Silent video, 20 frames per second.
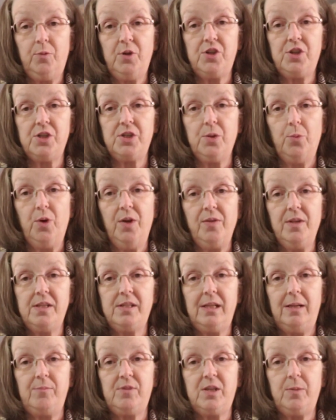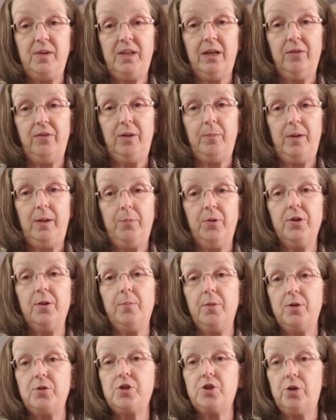which is the one that seems to be giving people the
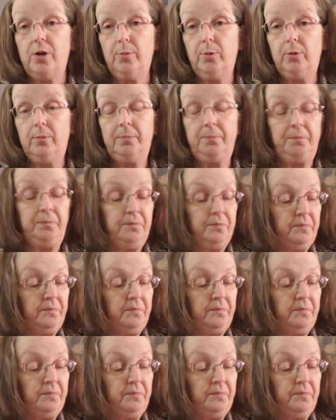most trouble.